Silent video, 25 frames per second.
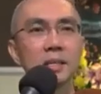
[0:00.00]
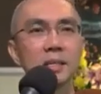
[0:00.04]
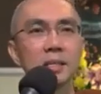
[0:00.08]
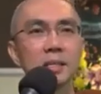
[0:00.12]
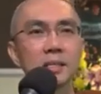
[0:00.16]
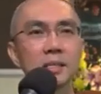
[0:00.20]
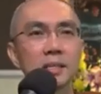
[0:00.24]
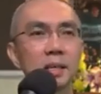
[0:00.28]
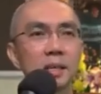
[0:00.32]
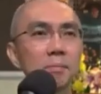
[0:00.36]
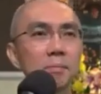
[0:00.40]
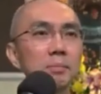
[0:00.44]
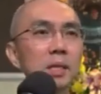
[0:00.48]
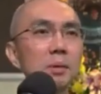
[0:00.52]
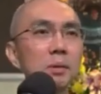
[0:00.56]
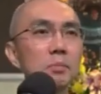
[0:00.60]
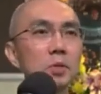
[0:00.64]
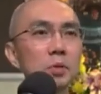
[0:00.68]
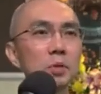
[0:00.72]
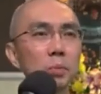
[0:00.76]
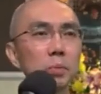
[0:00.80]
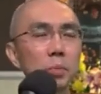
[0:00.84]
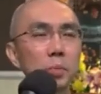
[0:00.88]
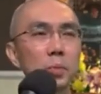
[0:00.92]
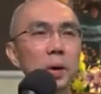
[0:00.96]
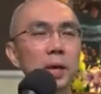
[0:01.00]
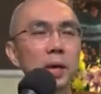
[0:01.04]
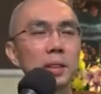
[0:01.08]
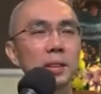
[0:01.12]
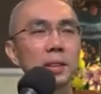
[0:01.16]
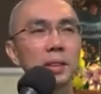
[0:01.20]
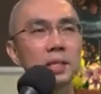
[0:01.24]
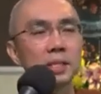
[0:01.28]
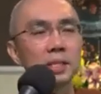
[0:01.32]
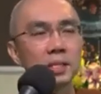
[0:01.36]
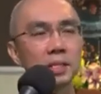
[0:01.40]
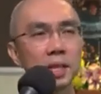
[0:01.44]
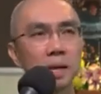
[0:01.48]
Sometimes
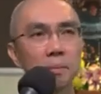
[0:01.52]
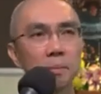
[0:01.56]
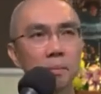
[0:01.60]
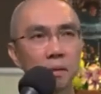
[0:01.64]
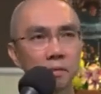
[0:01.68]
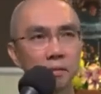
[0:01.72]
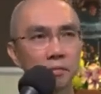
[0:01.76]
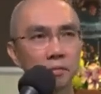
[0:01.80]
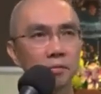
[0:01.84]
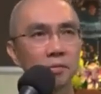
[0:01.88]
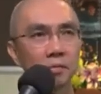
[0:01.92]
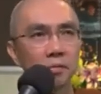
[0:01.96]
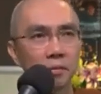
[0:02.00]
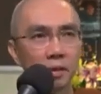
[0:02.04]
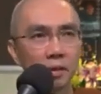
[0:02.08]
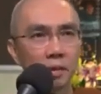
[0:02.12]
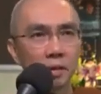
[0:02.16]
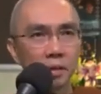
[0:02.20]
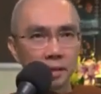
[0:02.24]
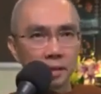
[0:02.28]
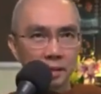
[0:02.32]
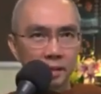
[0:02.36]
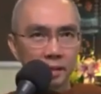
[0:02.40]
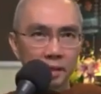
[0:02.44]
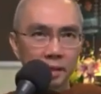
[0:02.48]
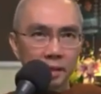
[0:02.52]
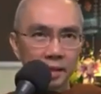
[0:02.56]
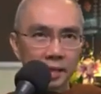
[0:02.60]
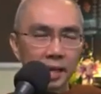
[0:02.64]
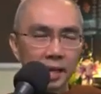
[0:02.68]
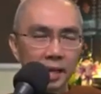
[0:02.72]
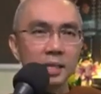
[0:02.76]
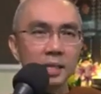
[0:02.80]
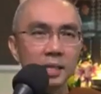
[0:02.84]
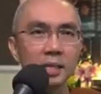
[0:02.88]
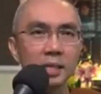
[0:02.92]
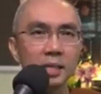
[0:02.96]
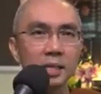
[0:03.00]
when this type of
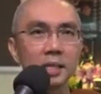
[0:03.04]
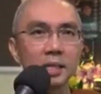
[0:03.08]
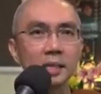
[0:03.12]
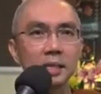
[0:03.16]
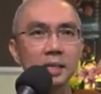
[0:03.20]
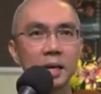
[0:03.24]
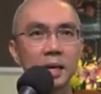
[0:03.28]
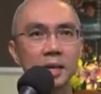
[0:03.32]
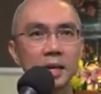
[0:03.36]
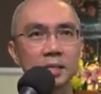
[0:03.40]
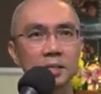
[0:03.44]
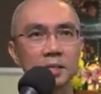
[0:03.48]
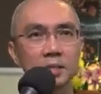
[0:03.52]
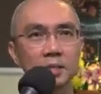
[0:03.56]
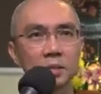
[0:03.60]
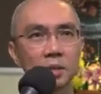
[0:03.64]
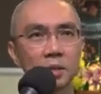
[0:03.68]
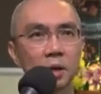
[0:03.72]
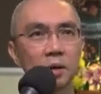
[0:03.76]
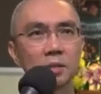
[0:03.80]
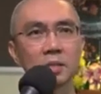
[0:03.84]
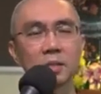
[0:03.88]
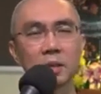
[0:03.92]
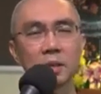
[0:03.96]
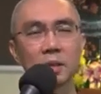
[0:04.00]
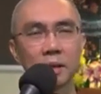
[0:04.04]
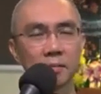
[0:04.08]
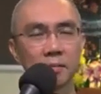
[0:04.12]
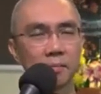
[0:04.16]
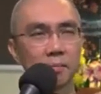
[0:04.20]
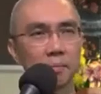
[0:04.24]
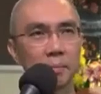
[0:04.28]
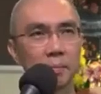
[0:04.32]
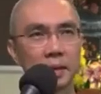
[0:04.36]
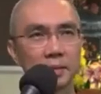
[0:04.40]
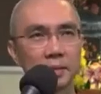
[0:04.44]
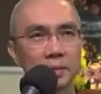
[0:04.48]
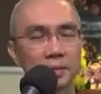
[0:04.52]
again here there are thoughts that
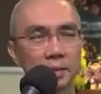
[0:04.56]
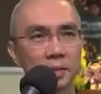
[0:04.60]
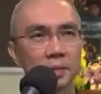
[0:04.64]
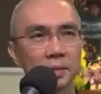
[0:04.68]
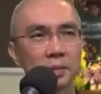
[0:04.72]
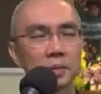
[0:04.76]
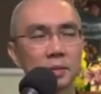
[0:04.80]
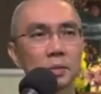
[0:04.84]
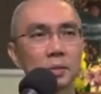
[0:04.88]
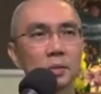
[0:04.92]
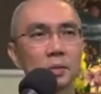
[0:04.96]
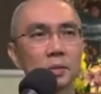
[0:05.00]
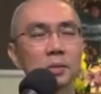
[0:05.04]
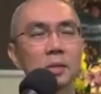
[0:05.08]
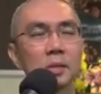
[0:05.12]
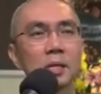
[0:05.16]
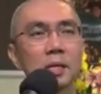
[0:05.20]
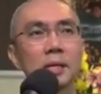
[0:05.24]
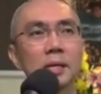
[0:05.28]
passing through.